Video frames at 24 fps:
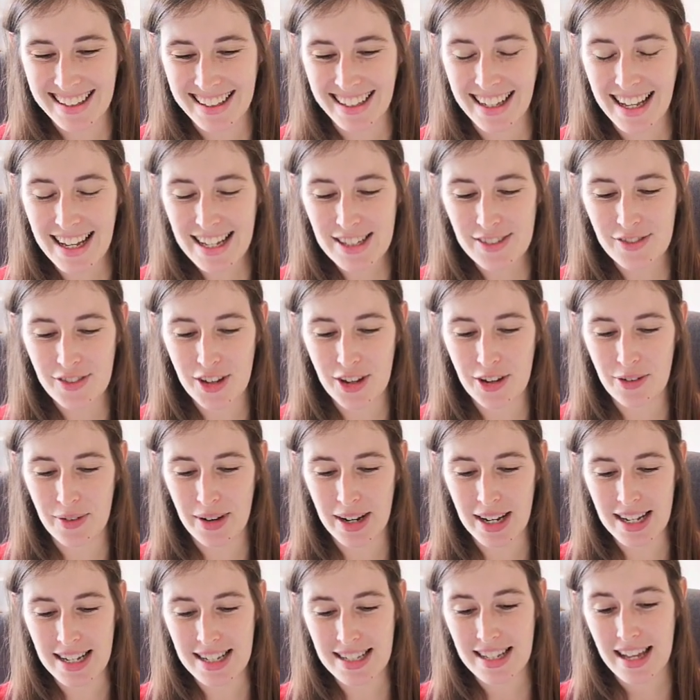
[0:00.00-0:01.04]
the last few
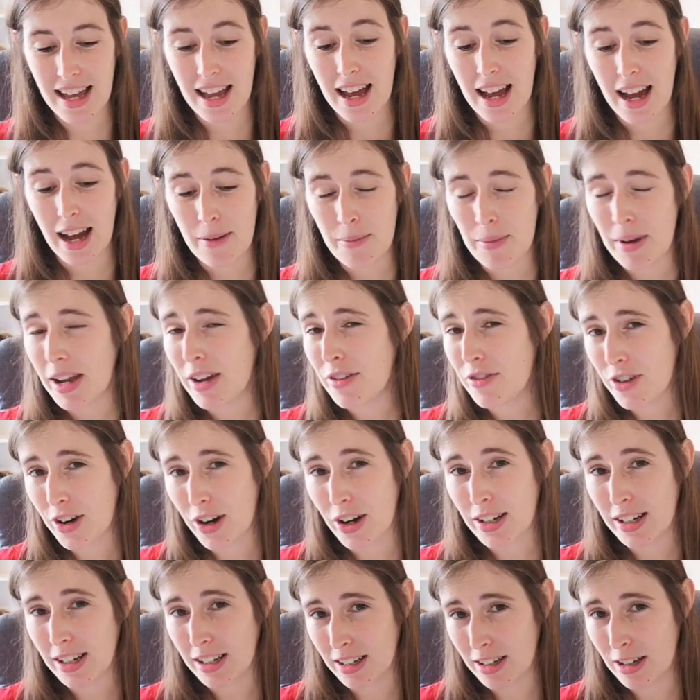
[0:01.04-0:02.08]
weeks I may have
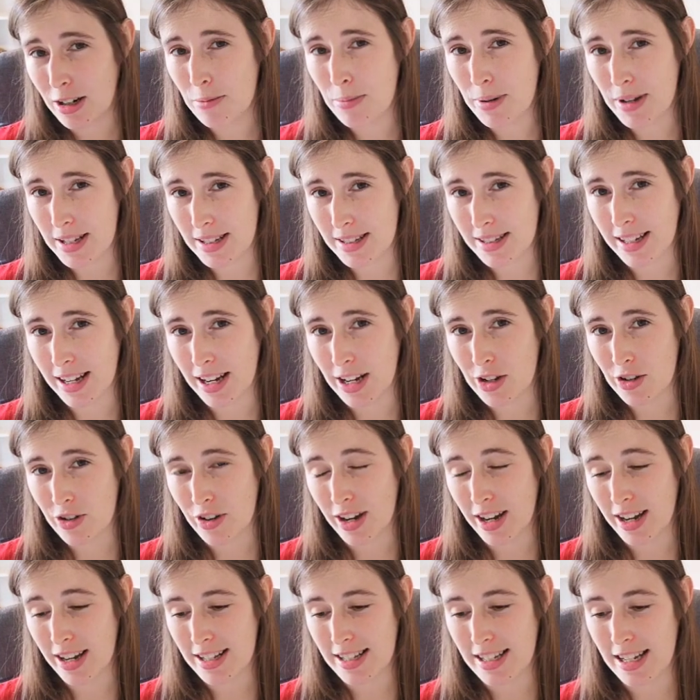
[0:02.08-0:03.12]
gotten a little bit
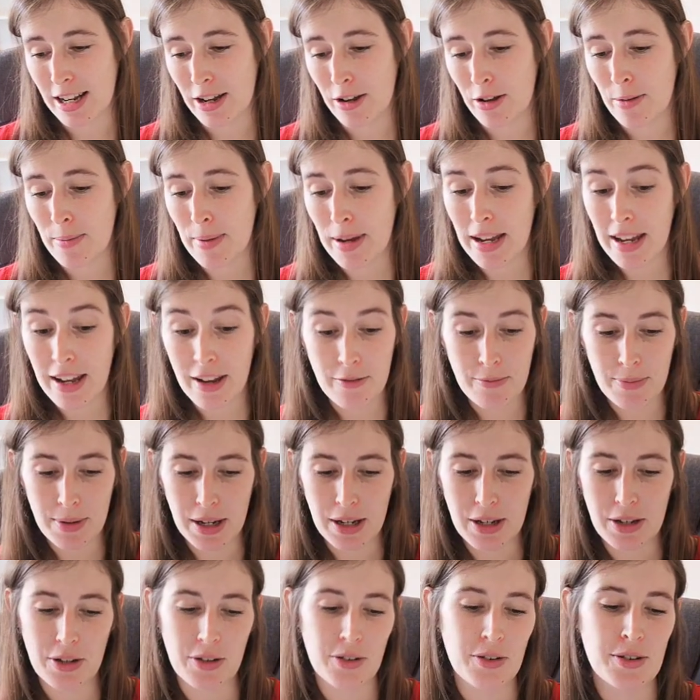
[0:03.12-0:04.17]
sidetracked and I may have
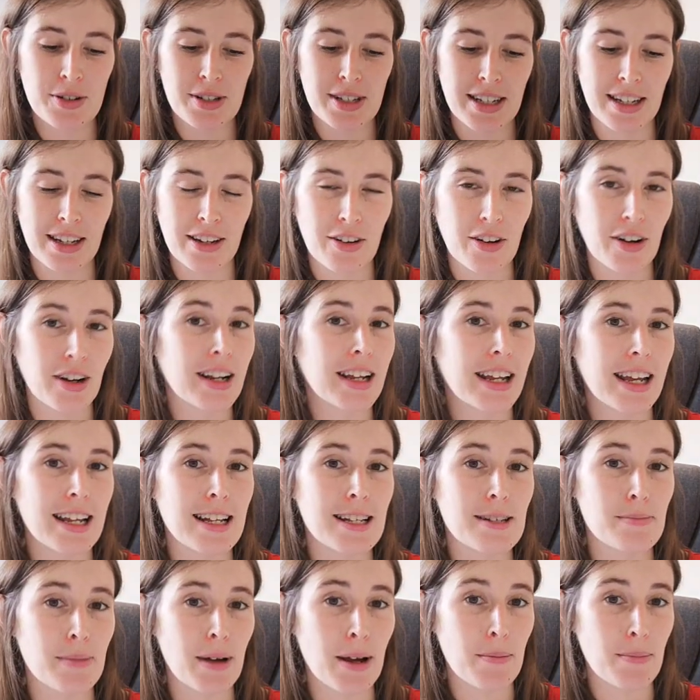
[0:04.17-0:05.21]
been naughty and gone
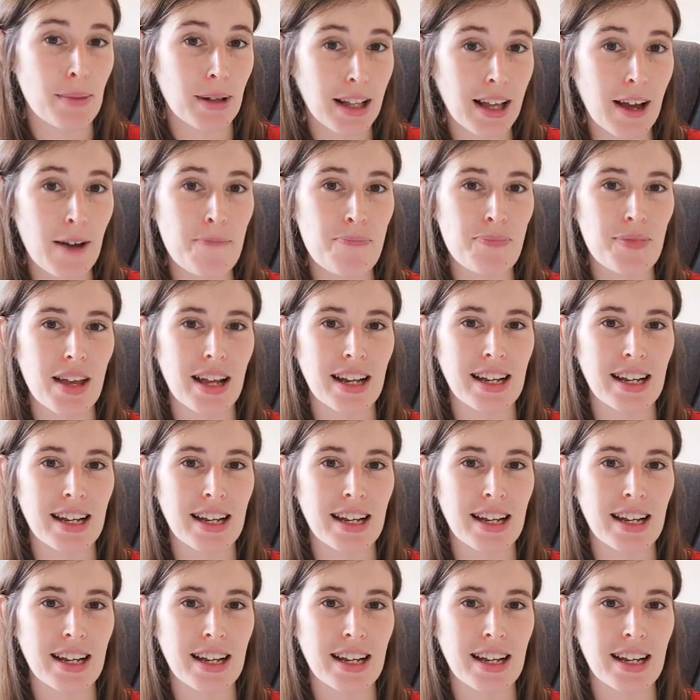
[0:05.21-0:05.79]
against my plan,